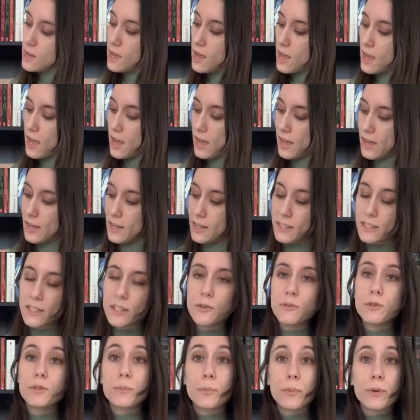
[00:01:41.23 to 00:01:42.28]
And it
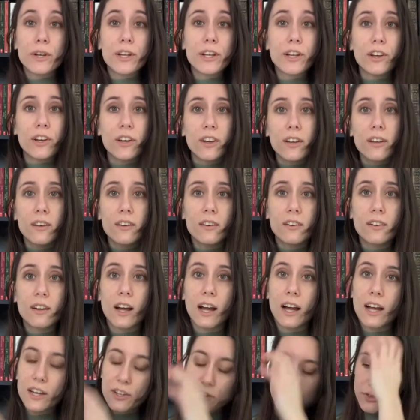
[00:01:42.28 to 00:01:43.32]
was pretty good.
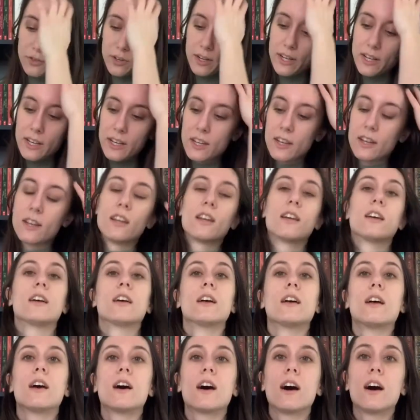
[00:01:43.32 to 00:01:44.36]
I enjoyed it.
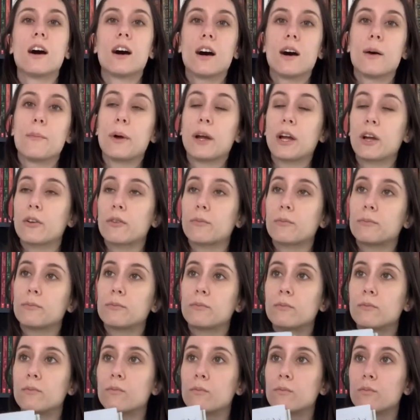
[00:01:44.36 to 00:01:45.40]
Um, I
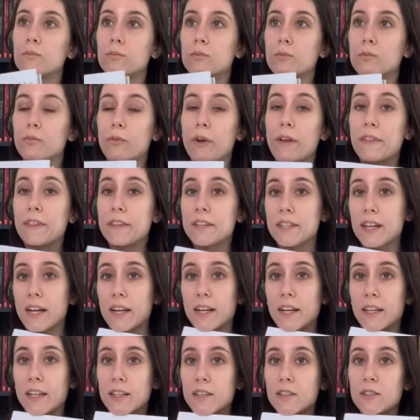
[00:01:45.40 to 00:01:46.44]
read the
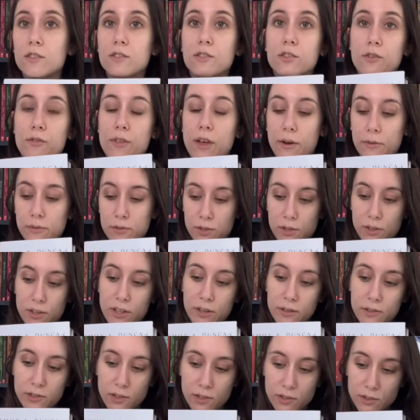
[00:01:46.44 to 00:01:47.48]
second, so that was good. That
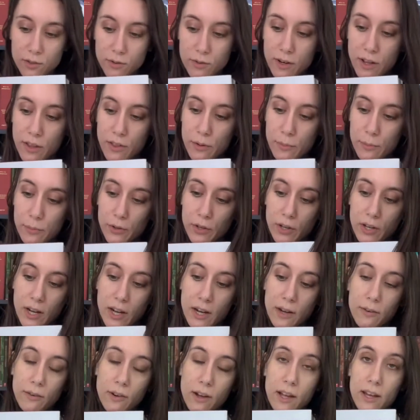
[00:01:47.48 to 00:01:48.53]
was also another book I
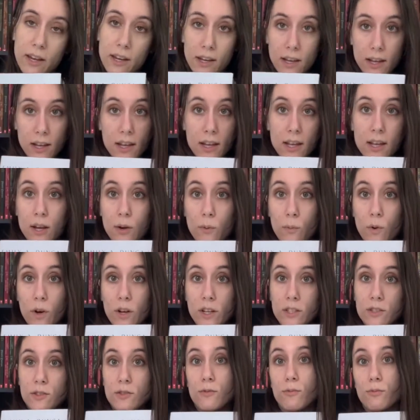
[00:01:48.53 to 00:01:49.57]
read
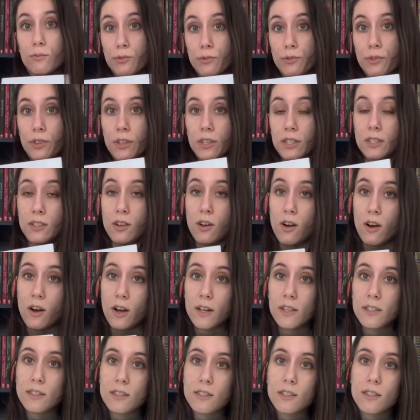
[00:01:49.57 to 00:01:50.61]
was Ruthless
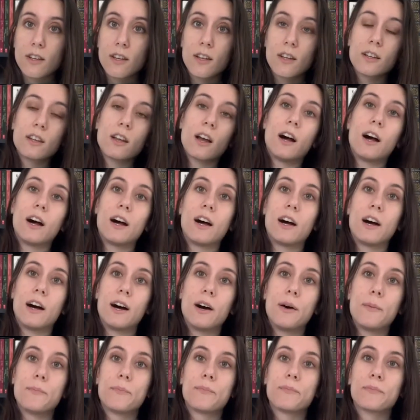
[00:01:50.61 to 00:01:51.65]
Gods.
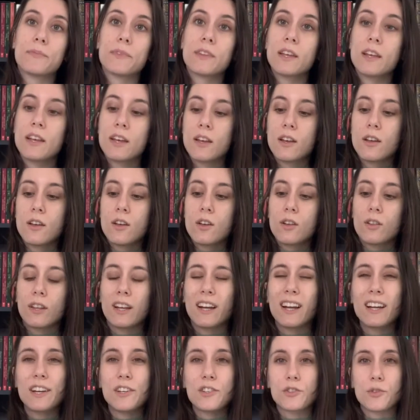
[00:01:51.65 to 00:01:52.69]
Um, like
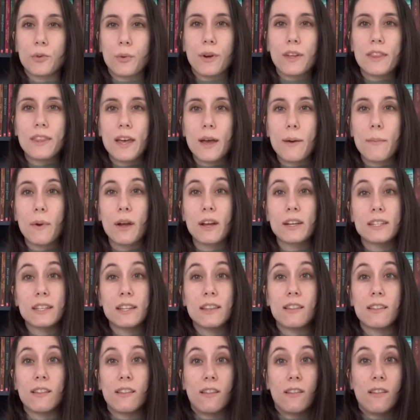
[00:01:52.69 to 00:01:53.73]
I enjoyed them. I
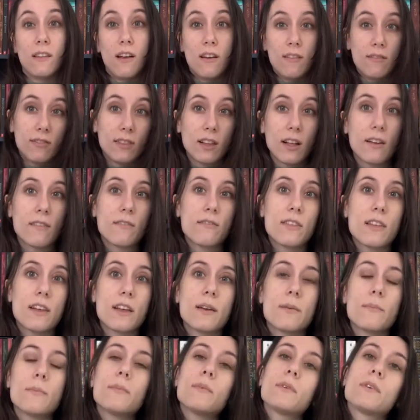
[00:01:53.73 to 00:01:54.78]
didn't love love them.
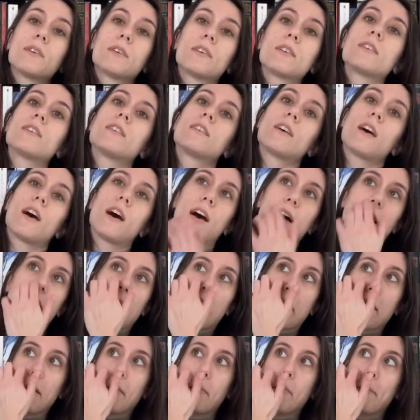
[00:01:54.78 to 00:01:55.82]

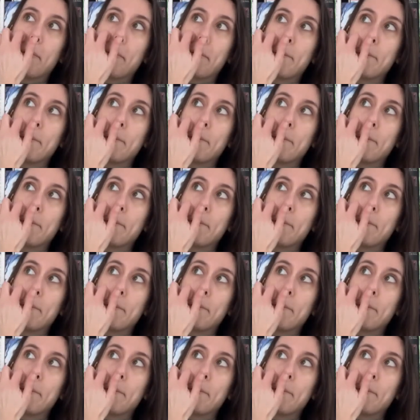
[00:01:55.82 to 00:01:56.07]
Um,